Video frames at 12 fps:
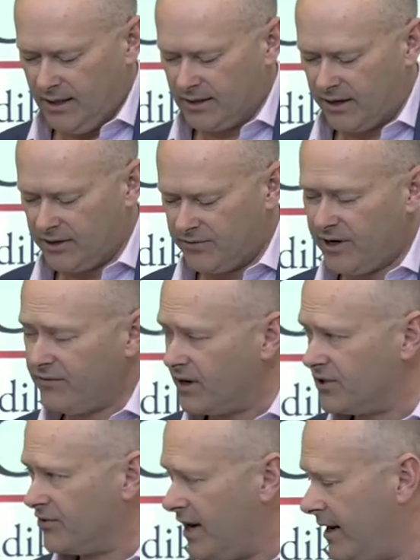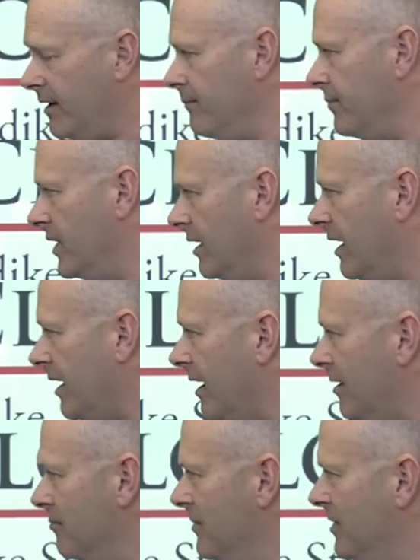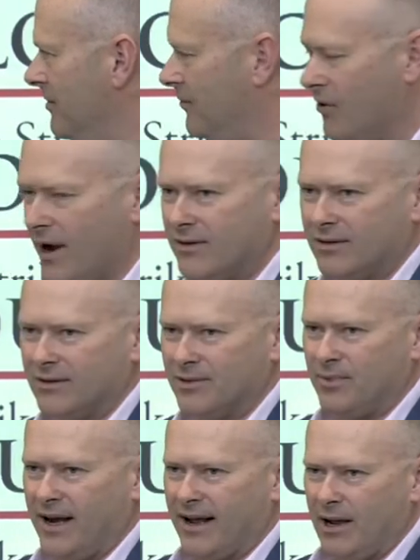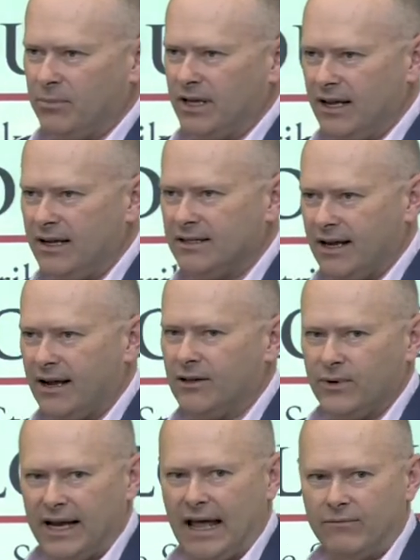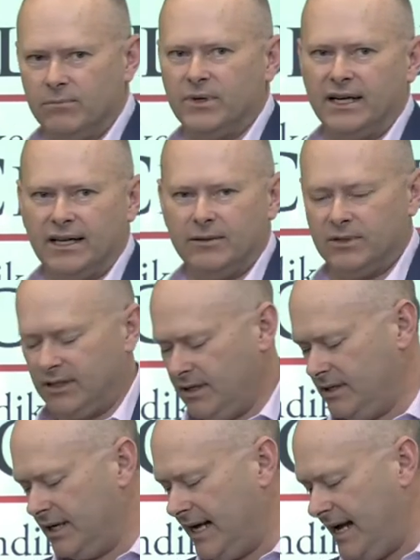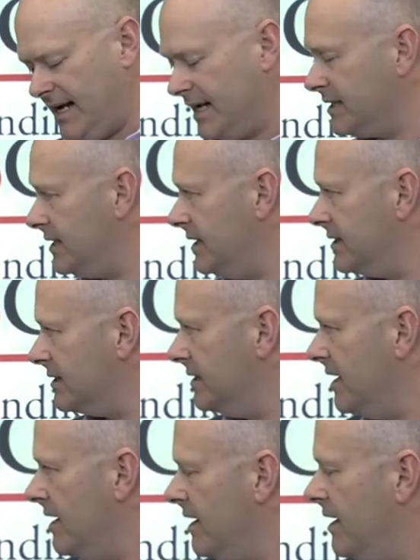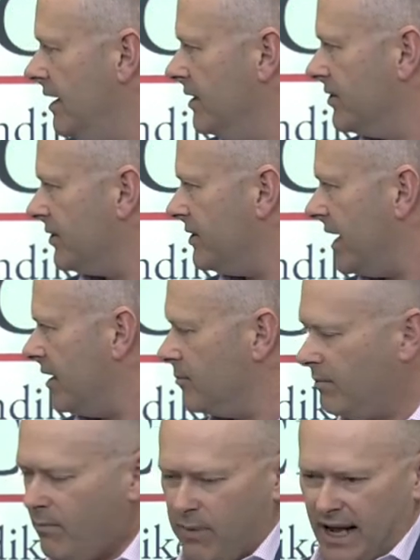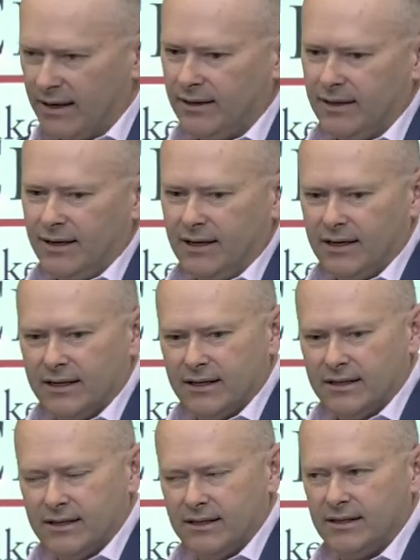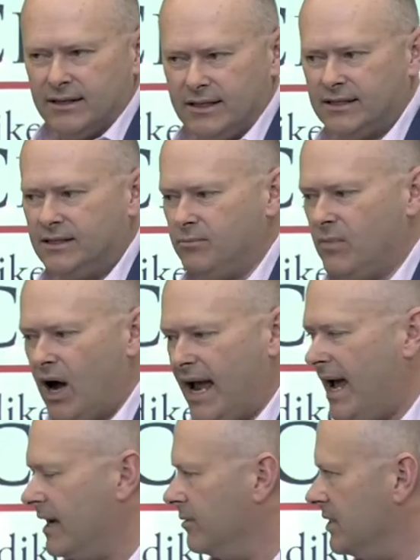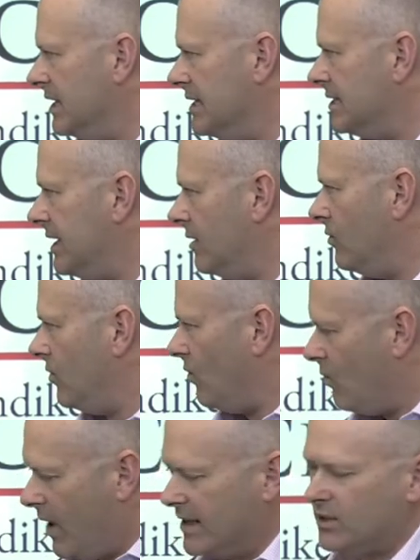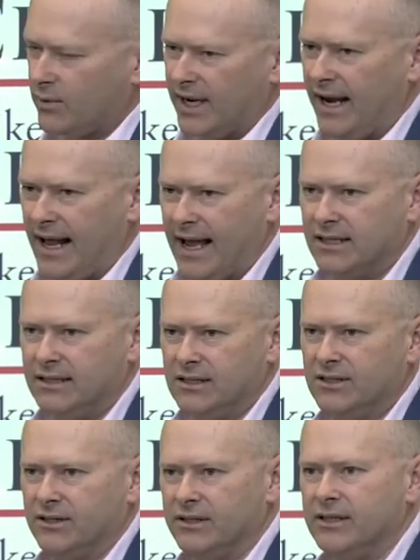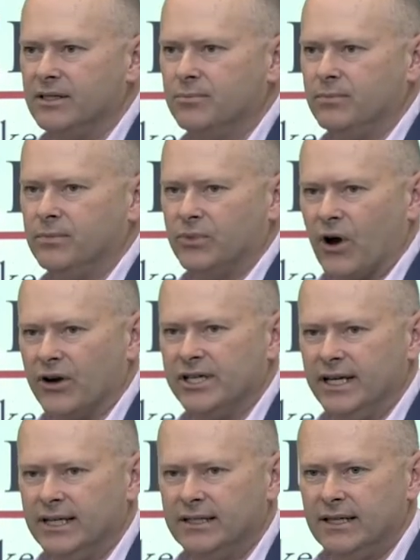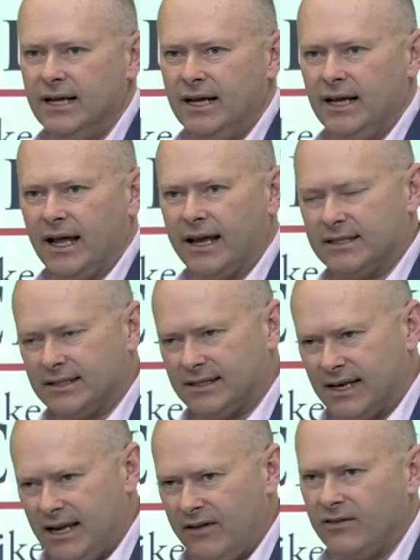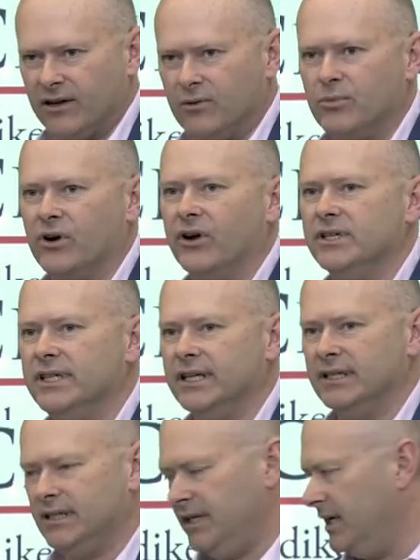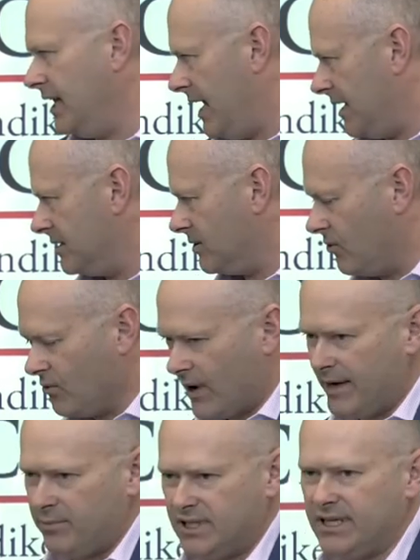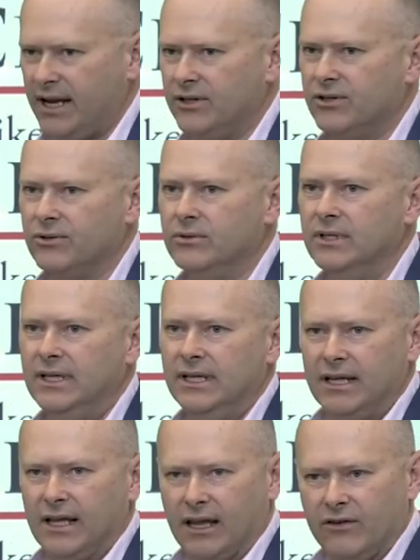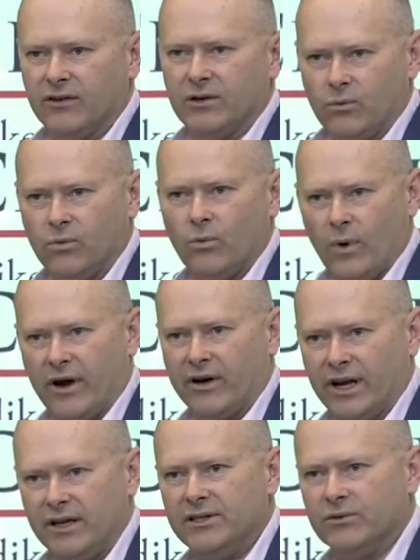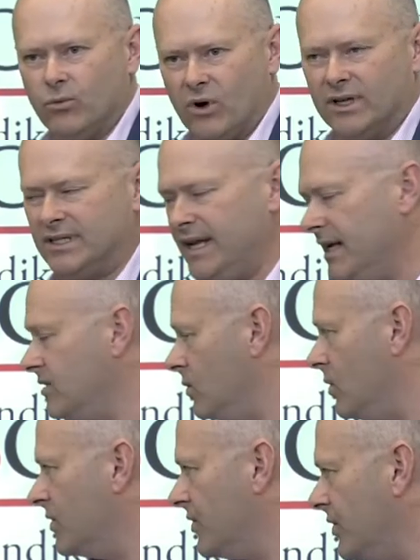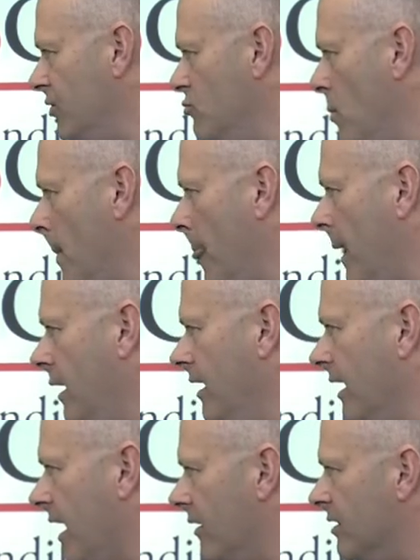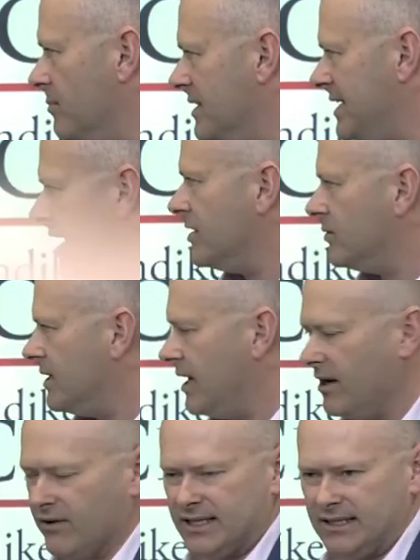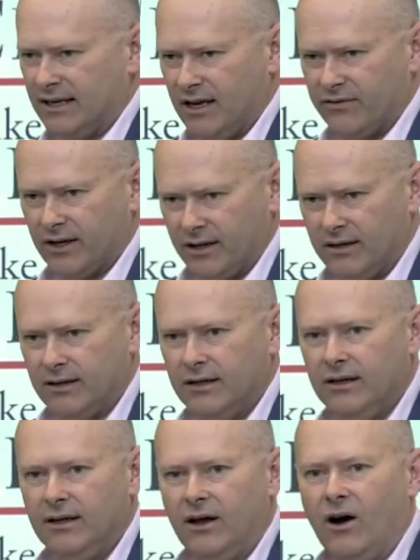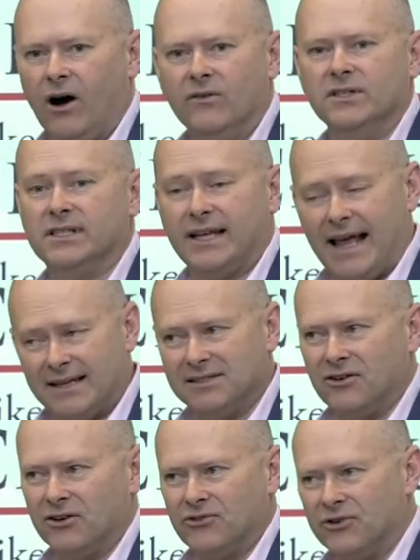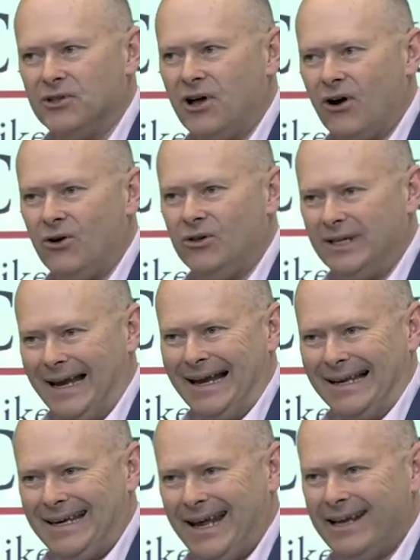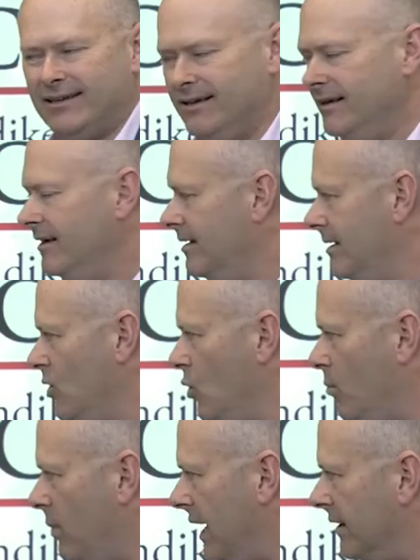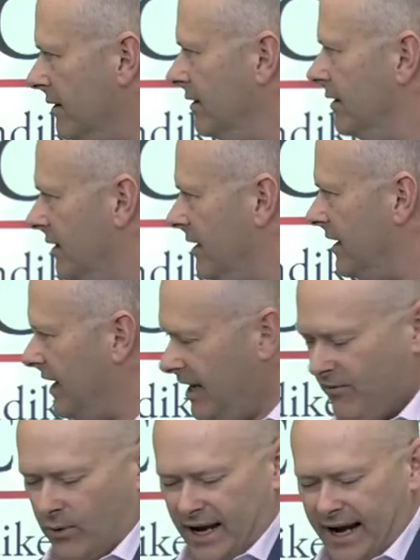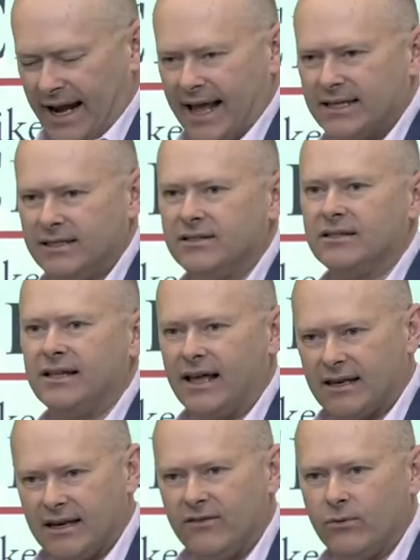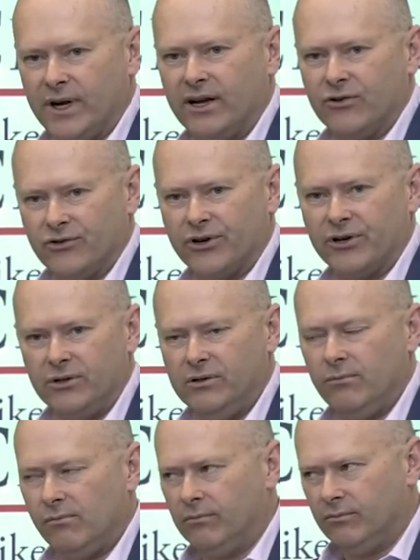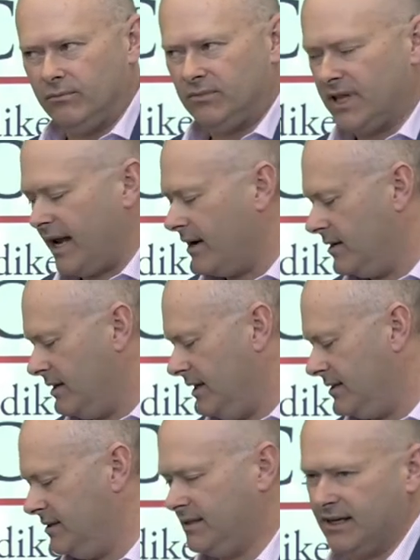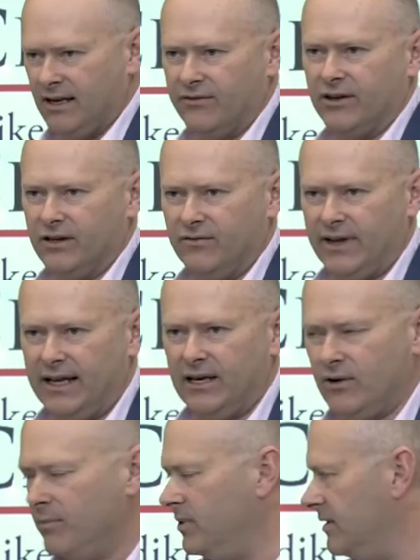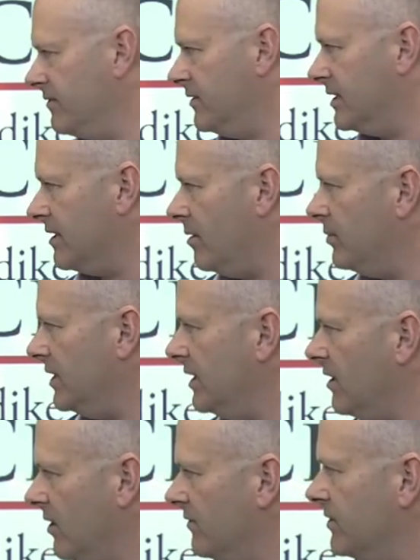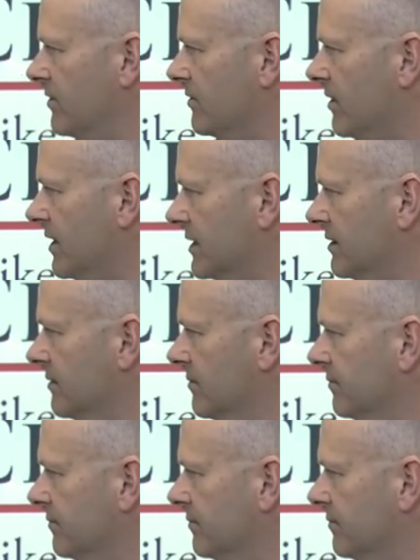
So it's very frustrating um, for us. It's been a couple of years now that we haven't been able to, to gain access to that. But this is my argument: is that once we get access to this project, it's a significant project. It has great potential, given where it is and what it's next door to. You know, the potential here is significant. Obviously, it hasn't got a drill hole in it yet, but if we can get access to that and if we can drill, then there's a significant value uplift for the company over the horizon.